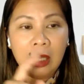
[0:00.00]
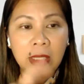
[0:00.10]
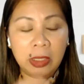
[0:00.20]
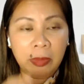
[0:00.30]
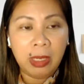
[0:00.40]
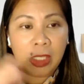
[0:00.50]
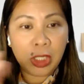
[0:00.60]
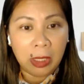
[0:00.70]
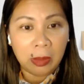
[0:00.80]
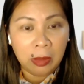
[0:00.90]
Tell them like
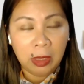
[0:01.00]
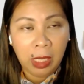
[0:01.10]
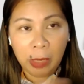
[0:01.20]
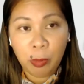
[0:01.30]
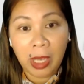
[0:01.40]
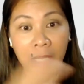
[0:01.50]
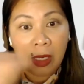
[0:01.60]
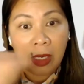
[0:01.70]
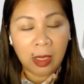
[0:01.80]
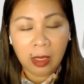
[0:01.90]
Cheryl,
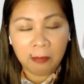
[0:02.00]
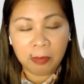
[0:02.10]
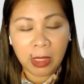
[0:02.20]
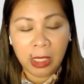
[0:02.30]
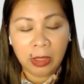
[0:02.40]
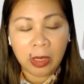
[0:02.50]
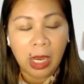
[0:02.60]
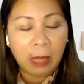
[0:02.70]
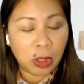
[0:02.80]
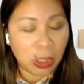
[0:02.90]
I either
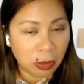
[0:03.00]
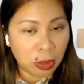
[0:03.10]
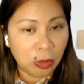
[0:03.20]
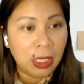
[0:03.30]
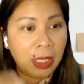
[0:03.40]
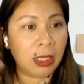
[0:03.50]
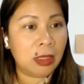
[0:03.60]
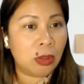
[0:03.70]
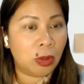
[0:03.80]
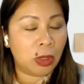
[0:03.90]
I'm Cheryl's
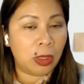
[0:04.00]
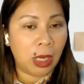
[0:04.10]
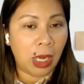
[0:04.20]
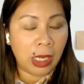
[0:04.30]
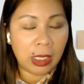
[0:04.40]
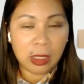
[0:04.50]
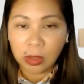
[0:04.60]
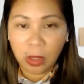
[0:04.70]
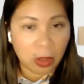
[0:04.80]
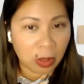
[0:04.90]
students or I
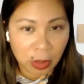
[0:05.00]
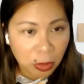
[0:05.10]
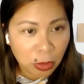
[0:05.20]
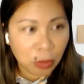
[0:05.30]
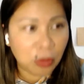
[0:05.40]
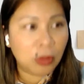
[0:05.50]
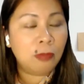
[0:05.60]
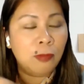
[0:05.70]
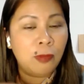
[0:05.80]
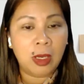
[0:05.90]
saw her
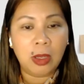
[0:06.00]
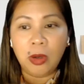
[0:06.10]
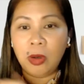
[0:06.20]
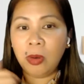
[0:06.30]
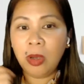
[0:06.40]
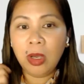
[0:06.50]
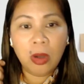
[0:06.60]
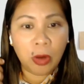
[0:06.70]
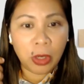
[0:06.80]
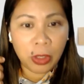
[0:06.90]
YouTube video.
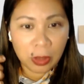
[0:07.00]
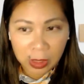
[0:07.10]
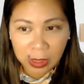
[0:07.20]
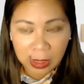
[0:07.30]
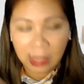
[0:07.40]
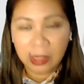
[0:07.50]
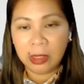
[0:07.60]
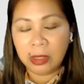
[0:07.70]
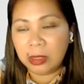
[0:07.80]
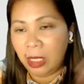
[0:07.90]
Just
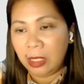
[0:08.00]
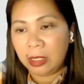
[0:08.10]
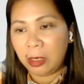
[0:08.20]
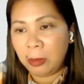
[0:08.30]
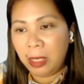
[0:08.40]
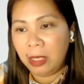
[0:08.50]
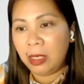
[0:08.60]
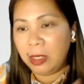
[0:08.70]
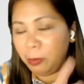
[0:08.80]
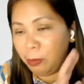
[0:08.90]
tell
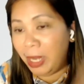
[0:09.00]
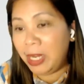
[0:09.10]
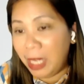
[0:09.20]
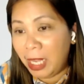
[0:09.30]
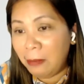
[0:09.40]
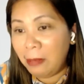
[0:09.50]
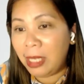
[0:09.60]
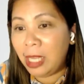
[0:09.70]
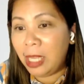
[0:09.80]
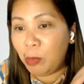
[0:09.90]
Carmela my name
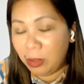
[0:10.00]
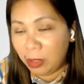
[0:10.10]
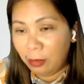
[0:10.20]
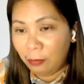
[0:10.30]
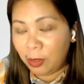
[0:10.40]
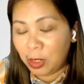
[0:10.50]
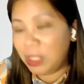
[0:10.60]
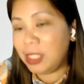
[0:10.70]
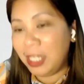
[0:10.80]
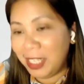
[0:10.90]
and
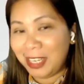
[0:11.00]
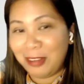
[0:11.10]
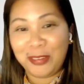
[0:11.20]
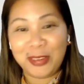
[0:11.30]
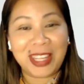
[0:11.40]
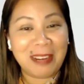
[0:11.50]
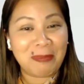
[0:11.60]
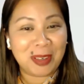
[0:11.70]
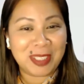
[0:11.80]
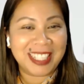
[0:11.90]
she's gonna give you
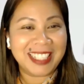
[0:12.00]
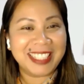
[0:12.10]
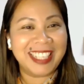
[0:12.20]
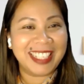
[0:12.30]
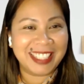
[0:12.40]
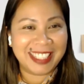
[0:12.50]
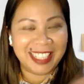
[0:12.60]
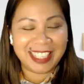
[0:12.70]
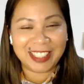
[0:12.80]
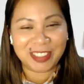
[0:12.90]
10%.
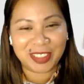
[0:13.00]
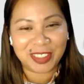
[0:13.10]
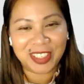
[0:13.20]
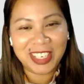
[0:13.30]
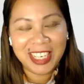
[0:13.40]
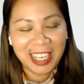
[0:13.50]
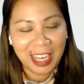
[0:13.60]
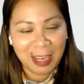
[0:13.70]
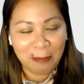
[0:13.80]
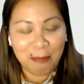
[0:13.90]
That's her
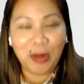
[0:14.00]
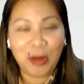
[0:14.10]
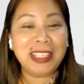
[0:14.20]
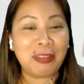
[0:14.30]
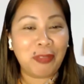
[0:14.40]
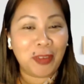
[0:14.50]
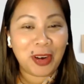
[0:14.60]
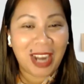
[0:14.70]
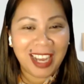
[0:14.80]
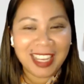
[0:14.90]
bonus
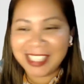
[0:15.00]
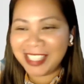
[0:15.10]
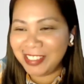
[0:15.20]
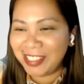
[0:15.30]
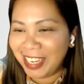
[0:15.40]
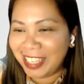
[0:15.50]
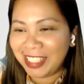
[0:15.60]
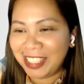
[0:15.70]
for us tonight.